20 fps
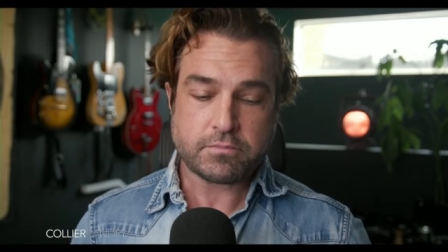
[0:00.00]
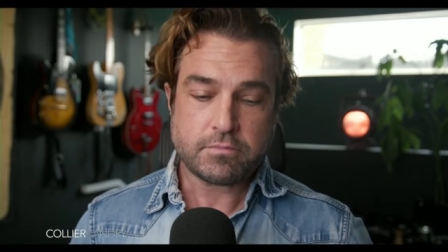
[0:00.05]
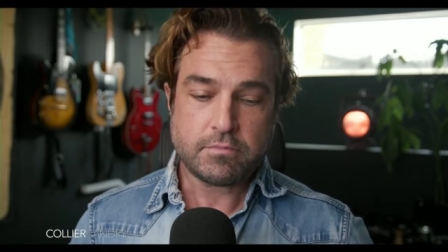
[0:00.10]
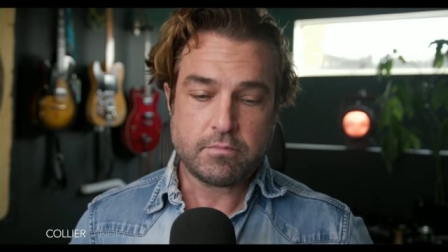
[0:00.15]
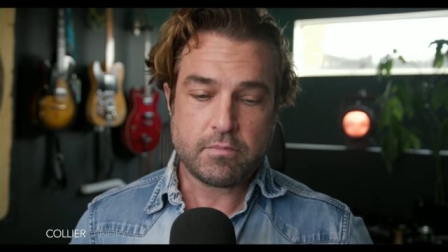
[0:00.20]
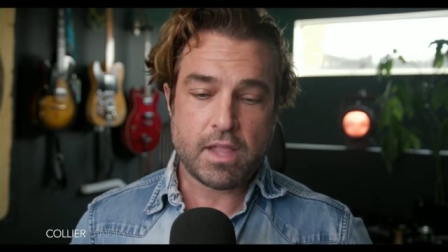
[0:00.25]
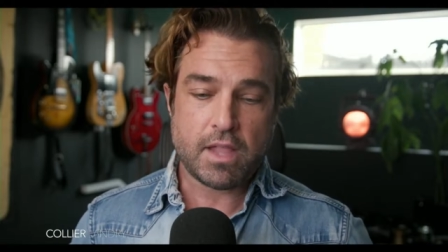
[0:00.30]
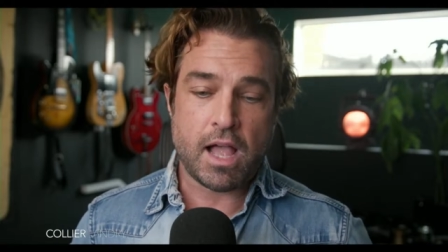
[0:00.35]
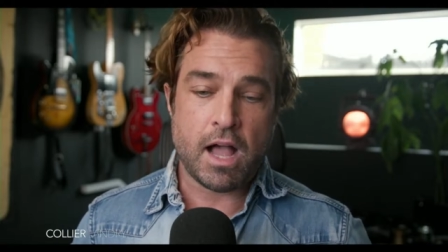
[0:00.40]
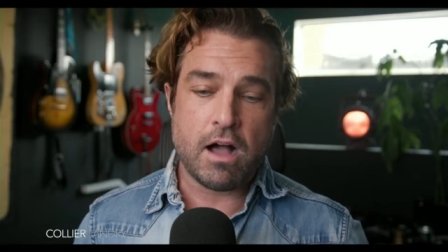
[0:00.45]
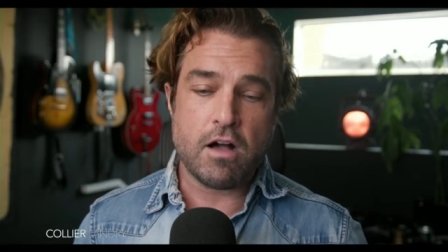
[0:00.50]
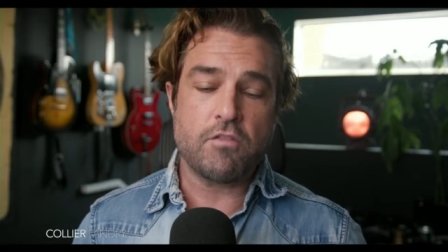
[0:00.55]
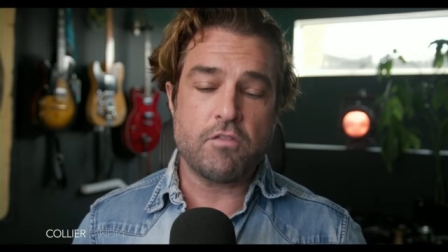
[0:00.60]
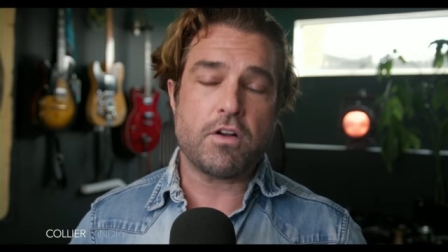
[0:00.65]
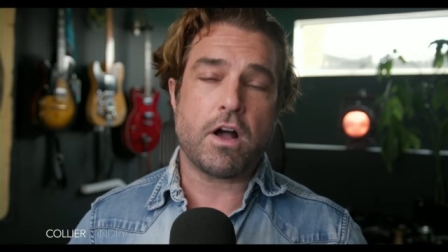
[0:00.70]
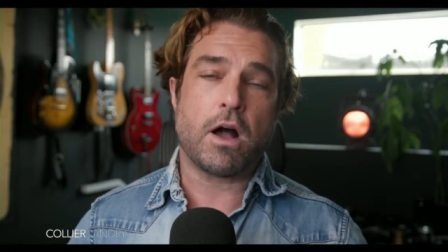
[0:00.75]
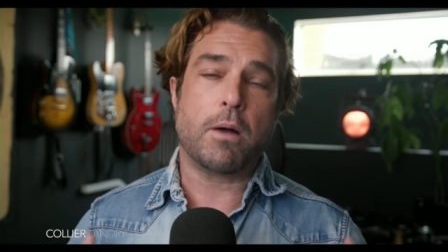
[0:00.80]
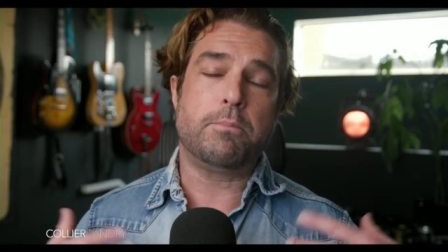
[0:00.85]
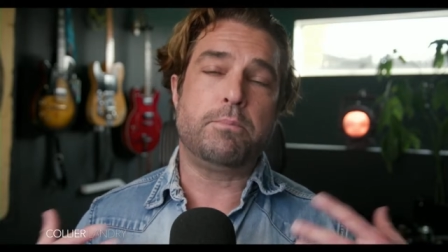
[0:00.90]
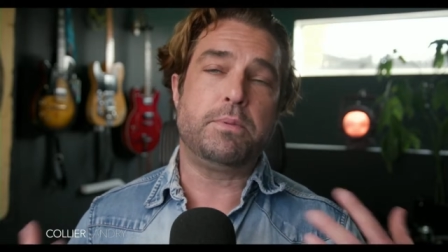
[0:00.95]

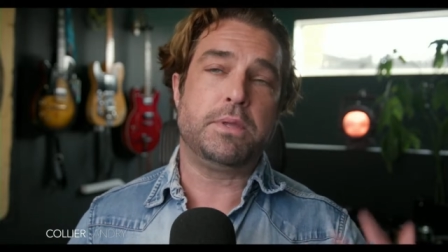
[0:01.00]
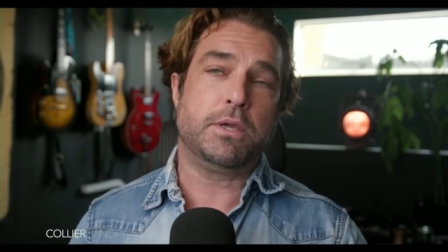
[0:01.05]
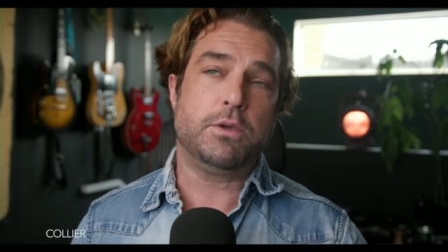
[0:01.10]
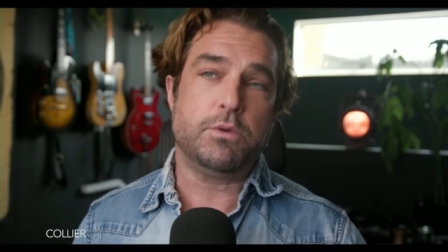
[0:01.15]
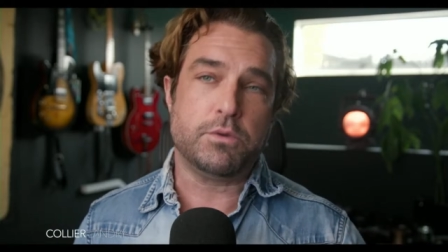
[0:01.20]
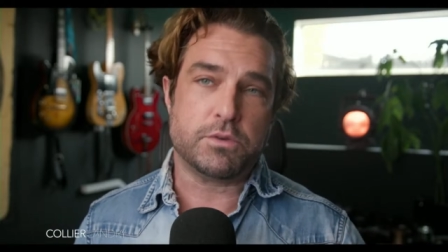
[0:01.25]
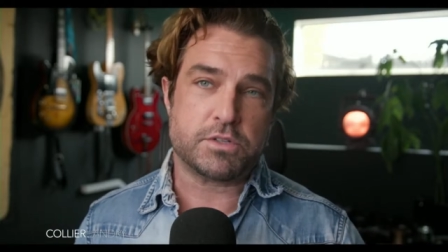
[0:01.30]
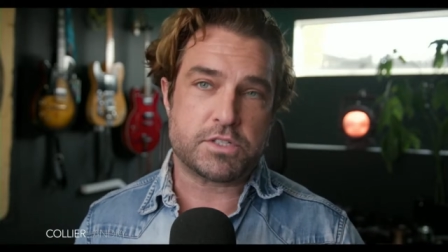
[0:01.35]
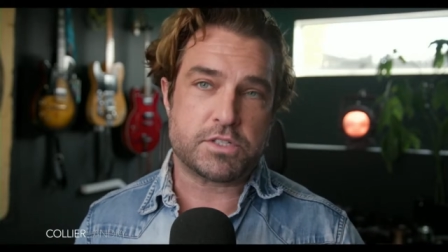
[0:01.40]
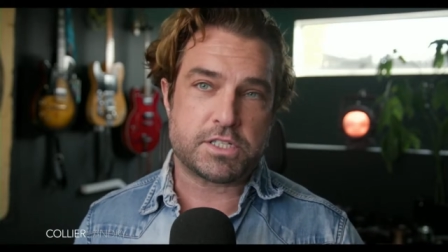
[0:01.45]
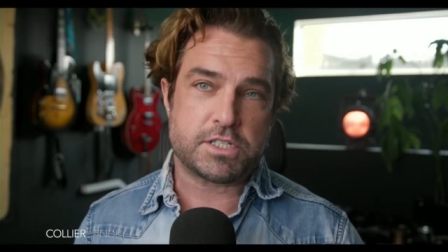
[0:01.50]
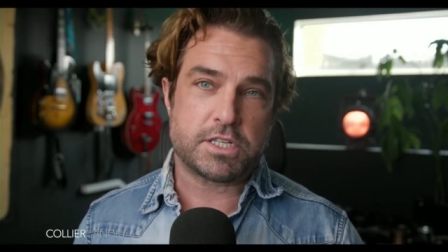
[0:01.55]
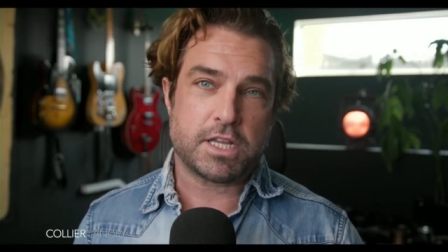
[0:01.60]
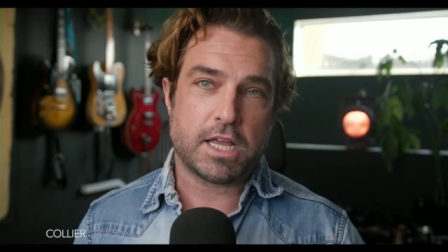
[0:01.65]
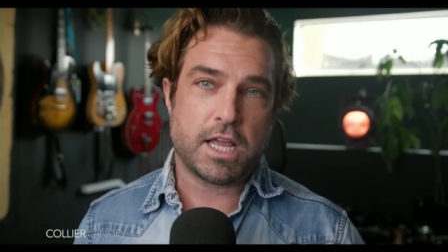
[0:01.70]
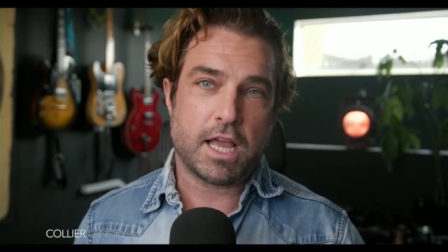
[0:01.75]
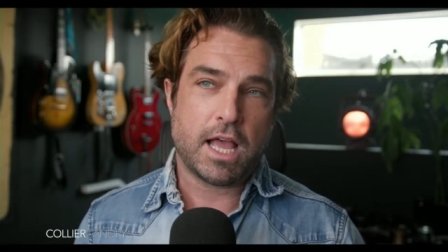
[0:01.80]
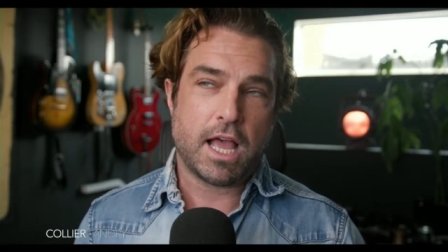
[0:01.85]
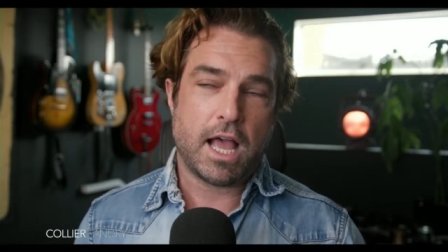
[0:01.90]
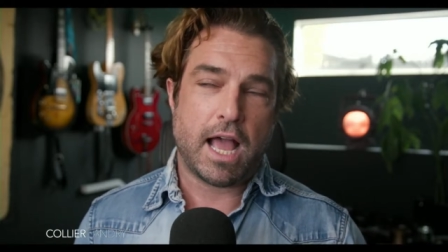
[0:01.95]
abuse
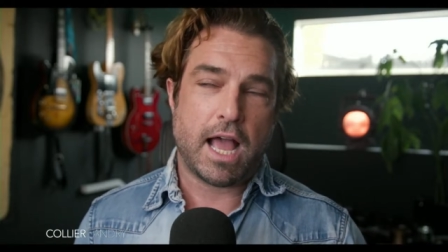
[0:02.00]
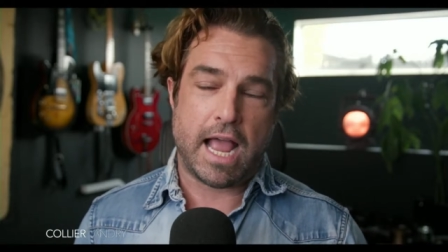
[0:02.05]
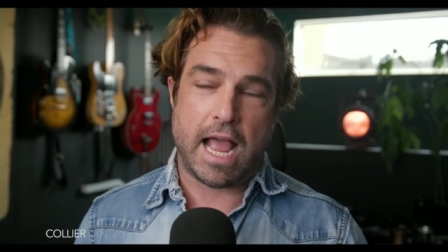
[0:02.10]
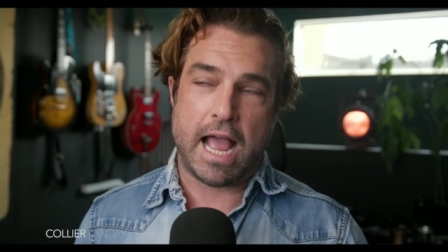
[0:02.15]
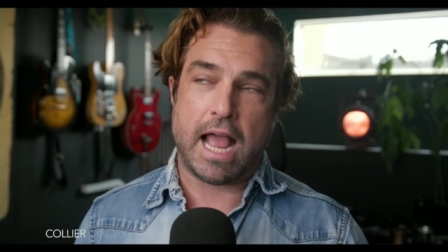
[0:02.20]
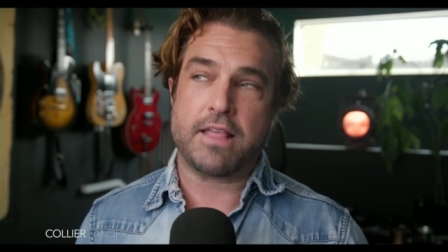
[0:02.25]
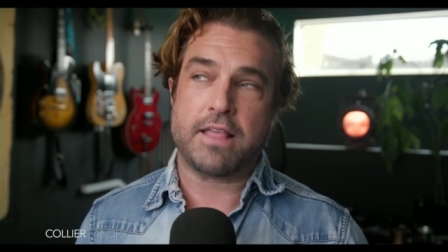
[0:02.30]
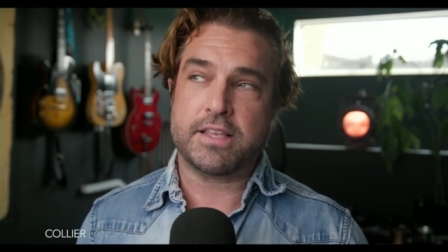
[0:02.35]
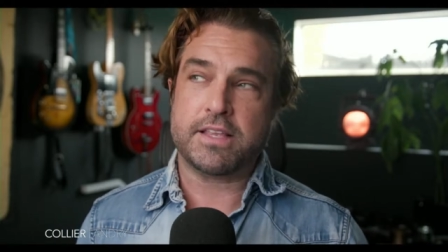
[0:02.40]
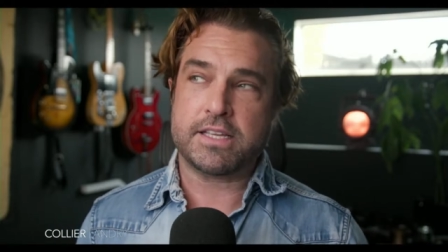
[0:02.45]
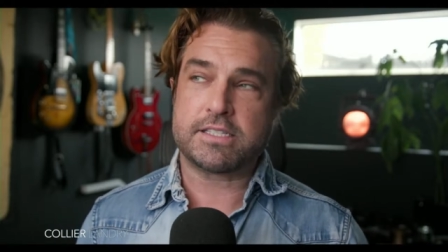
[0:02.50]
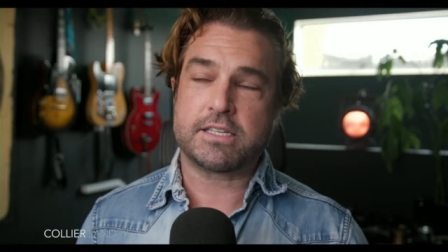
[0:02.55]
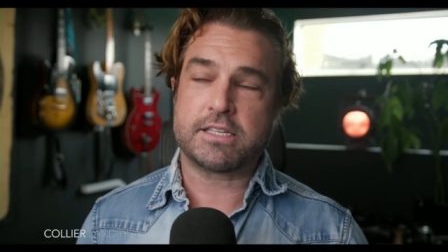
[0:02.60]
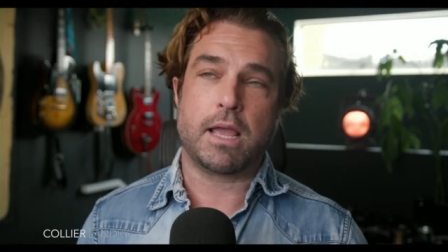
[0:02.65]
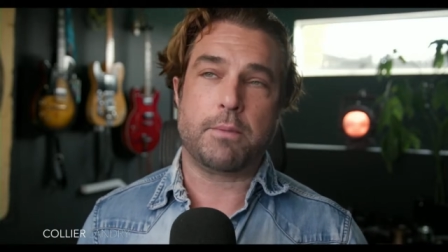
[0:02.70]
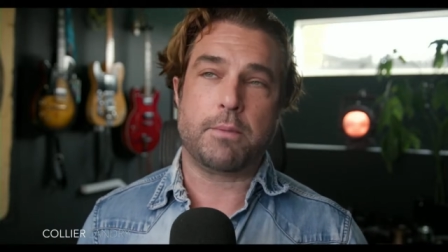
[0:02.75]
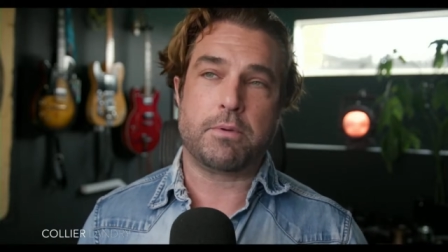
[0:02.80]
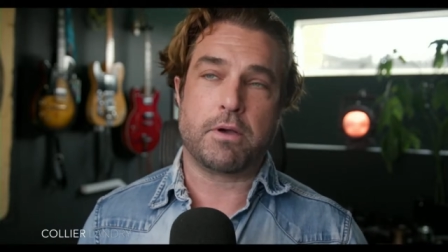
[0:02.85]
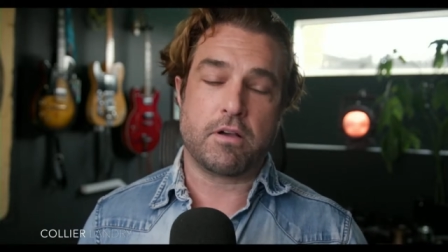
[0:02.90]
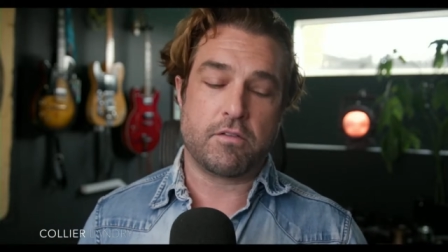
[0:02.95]
and this
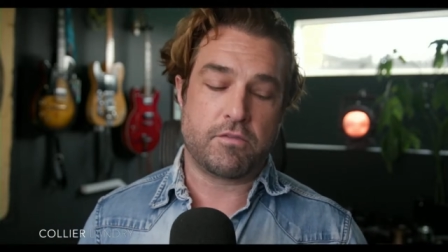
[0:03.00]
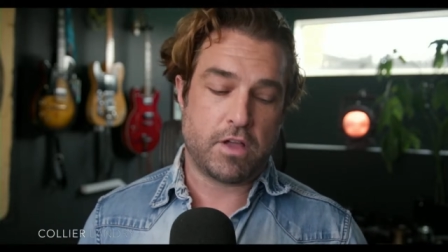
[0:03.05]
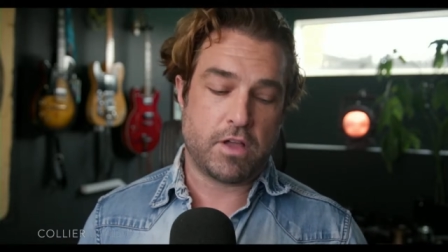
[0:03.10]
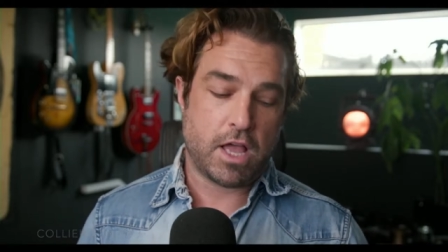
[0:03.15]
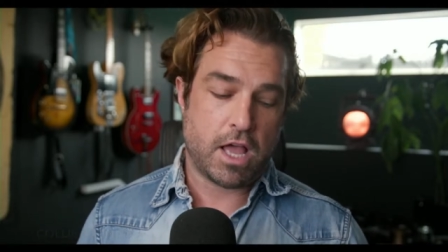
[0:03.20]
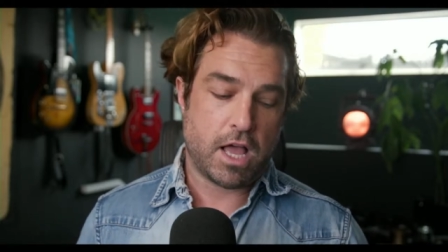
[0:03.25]
type of